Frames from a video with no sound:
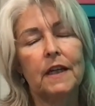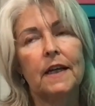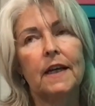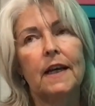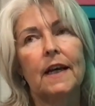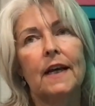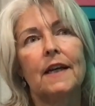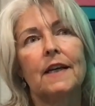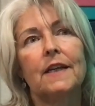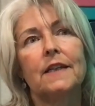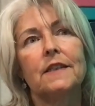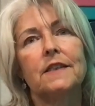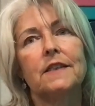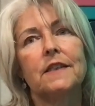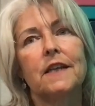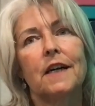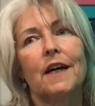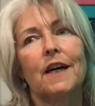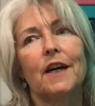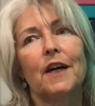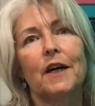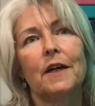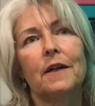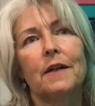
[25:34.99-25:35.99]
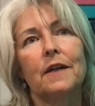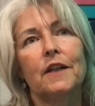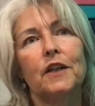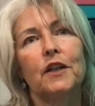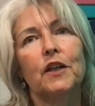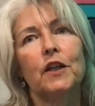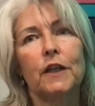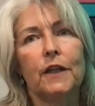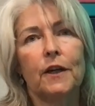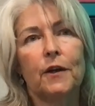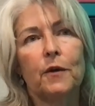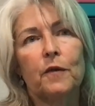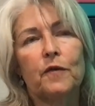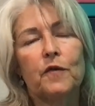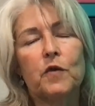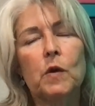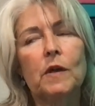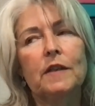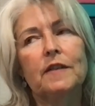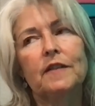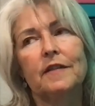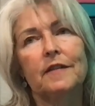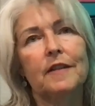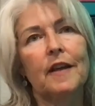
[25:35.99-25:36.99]
And, of
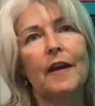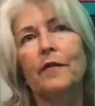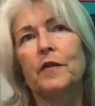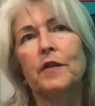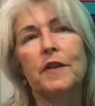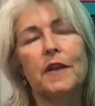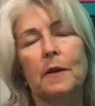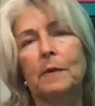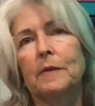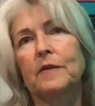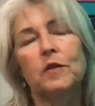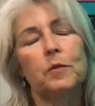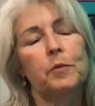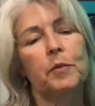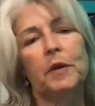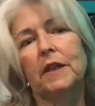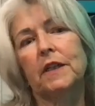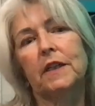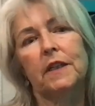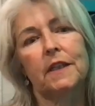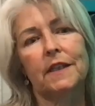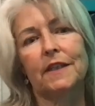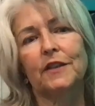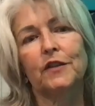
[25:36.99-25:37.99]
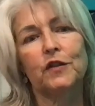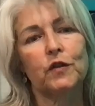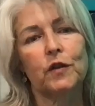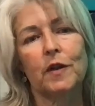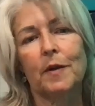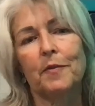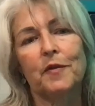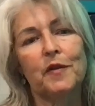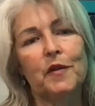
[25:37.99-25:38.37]
course, everything was a bucket list trip.